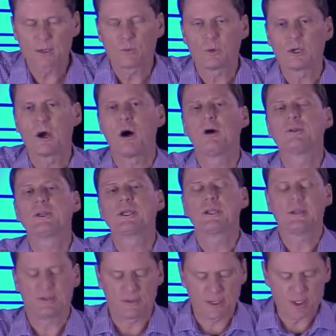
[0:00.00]
We all
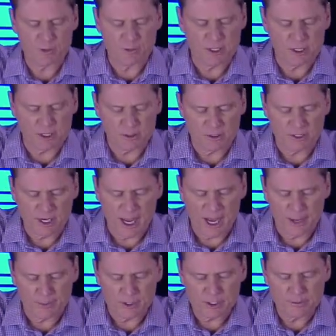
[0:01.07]
need these particular
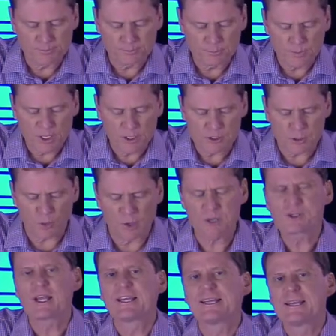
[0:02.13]
times. So, where
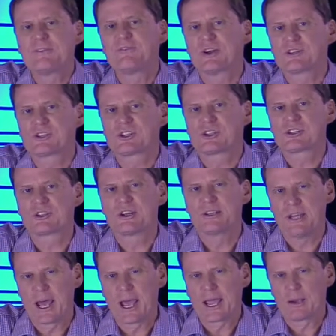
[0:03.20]
does that leave us
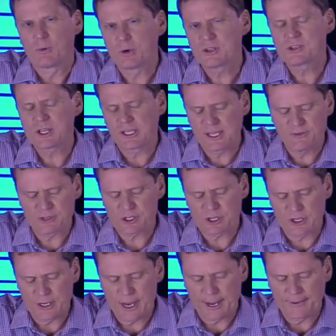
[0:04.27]
today? Where does that leave us
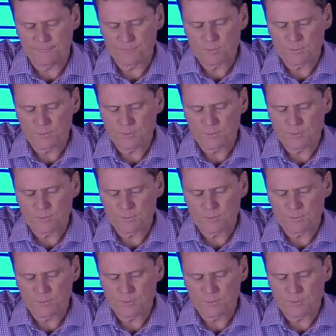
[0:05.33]
today?